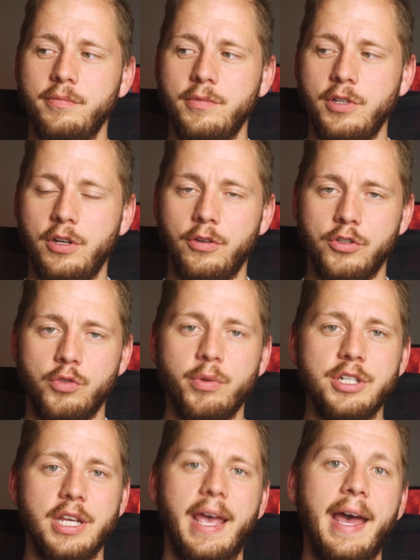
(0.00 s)
you know,
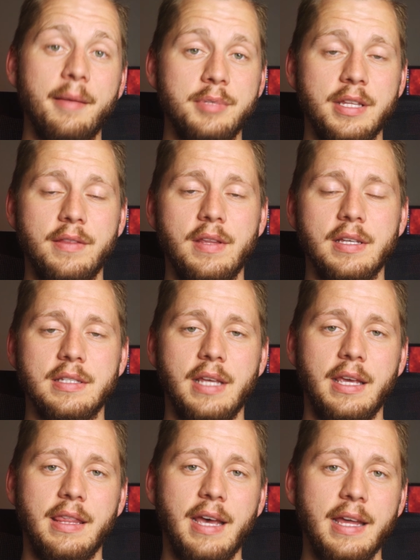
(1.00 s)
switching apps and things
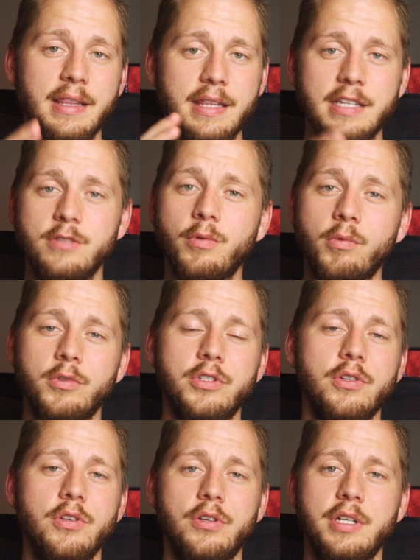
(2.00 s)
like that, this one will
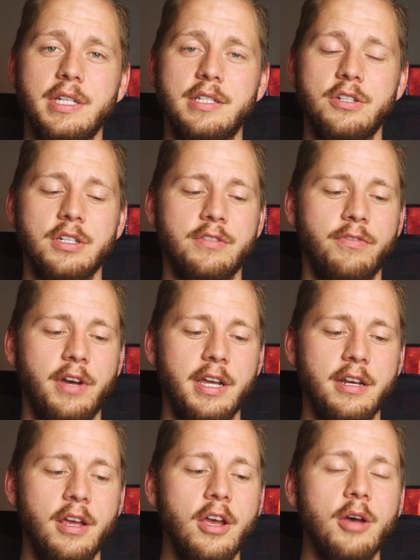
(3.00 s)
suit your needs just fine.